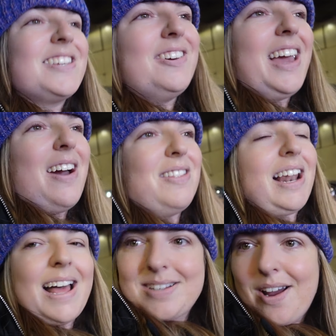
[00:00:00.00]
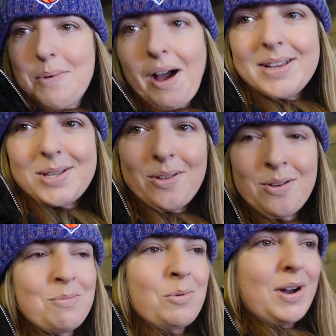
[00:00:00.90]
so yeah, the last time I saw
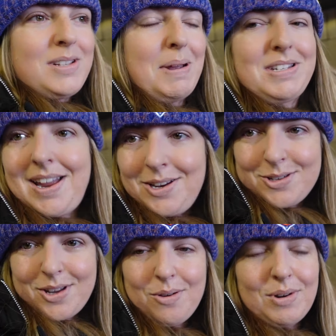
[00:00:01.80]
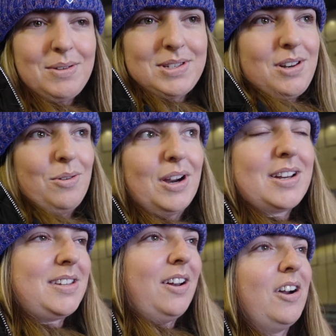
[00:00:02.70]
them was about 10 years ago when I was in New York.
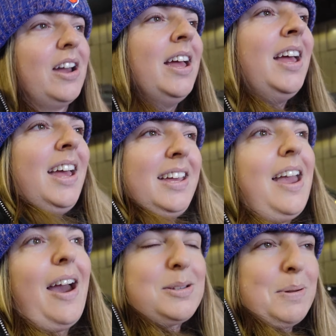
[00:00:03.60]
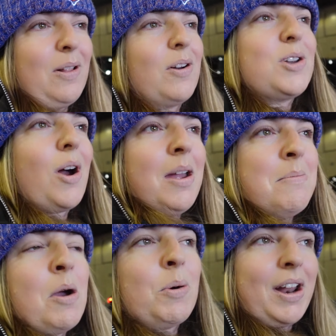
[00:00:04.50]
So yeah, it's been a long
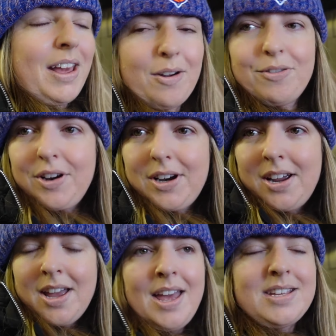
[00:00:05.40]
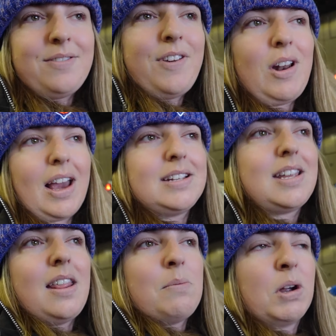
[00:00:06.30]
time. We're gonna go for some food, like I
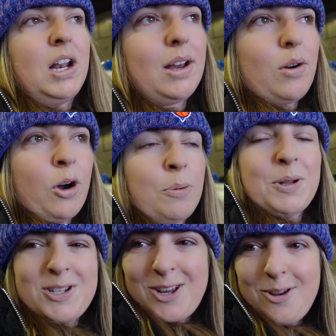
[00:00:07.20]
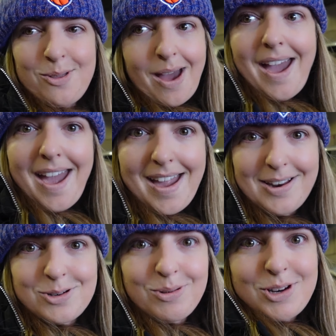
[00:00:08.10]
said, and then we're gonna go up to the
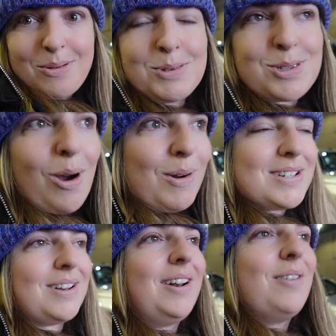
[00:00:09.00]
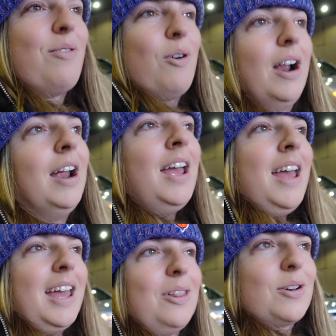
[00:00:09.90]
edge, which I'm so excited for.
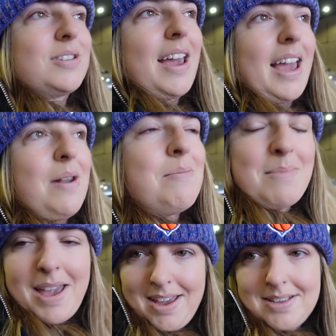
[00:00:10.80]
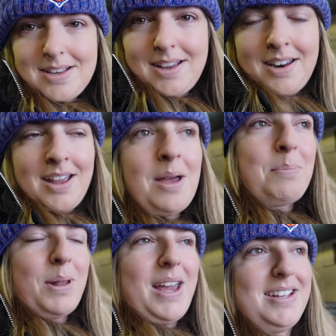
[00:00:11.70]
It looks like an amazing
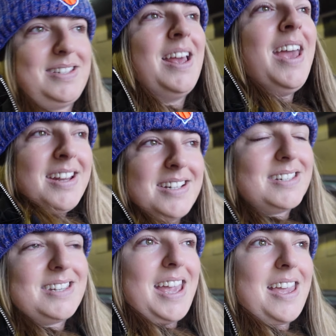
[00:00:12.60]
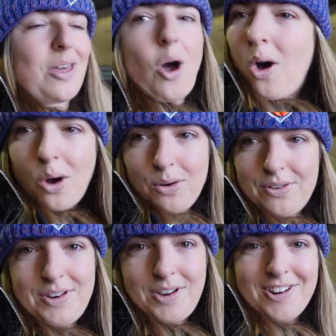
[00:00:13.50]
place to see the whole
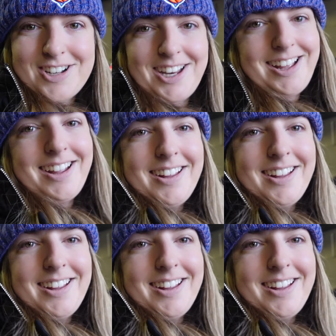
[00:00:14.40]
of New York City.